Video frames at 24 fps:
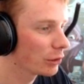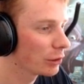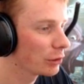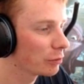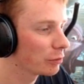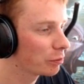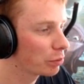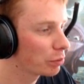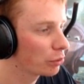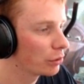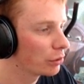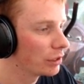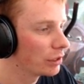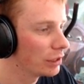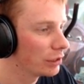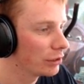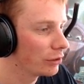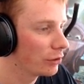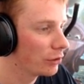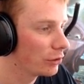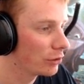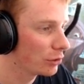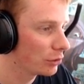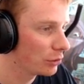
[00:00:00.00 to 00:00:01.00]

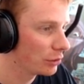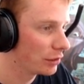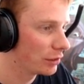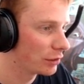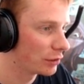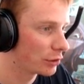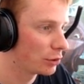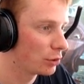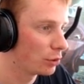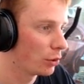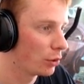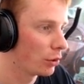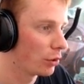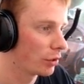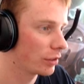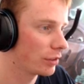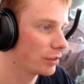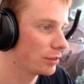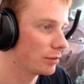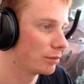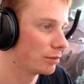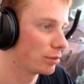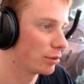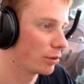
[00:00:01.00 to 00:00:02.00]
pre-learned all these quirks
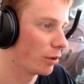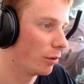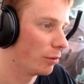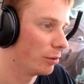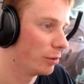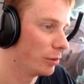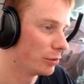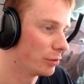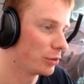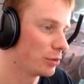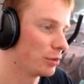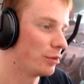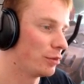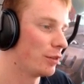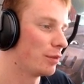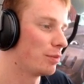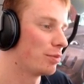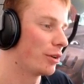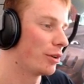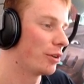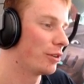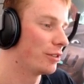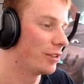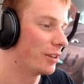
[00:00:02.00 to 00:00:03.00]
and problems with the
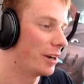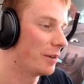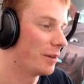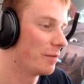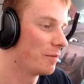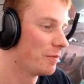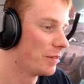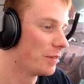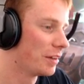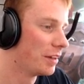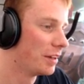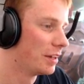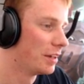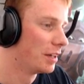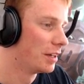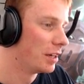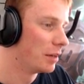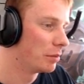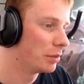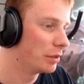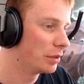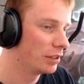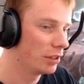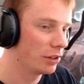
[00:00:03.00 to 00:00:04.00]
program.
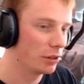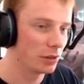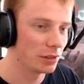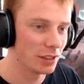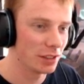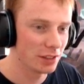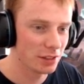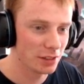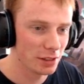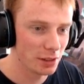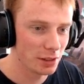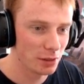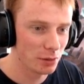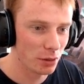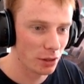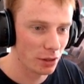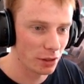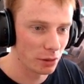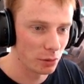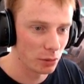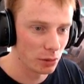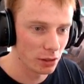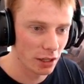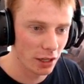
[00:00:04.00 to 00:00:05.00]
But no, it doesn't need to
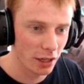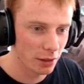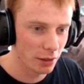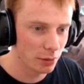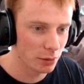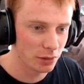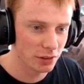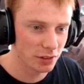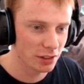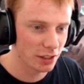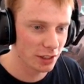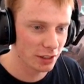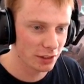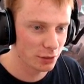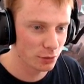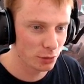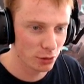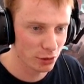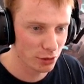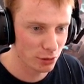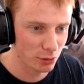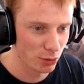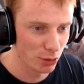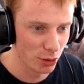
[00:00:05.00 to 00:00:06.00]
worry. Well, I always like to
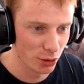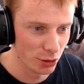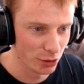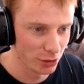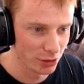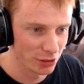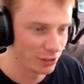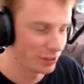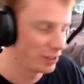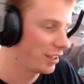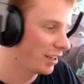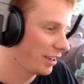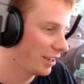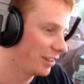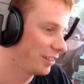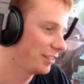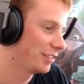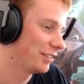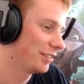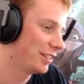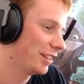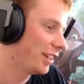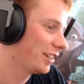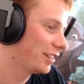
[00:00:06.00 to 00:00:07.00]
work in world, okay?
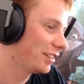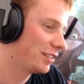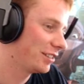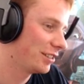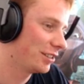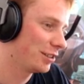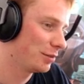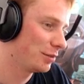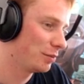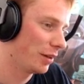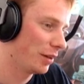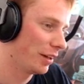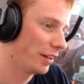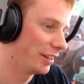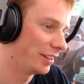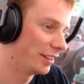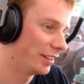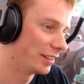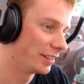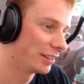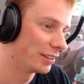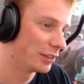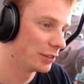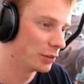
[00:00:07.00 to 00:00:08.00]
That's just about
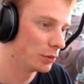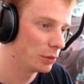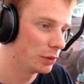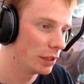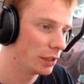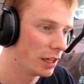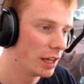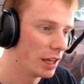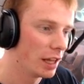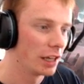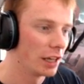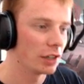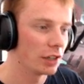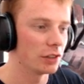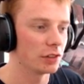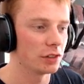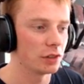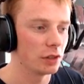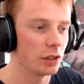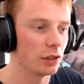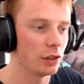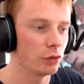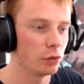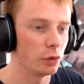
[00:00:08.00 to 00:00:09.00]
it. Because
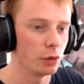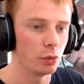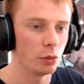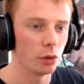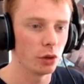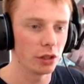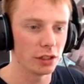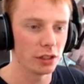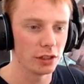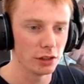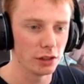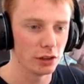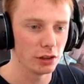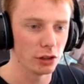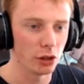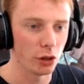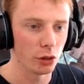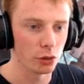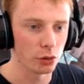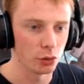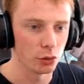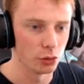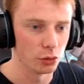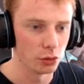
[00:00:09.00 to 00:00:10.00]
if we're working in
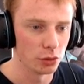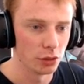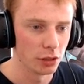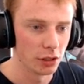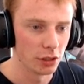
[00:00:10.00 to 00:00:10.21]
local,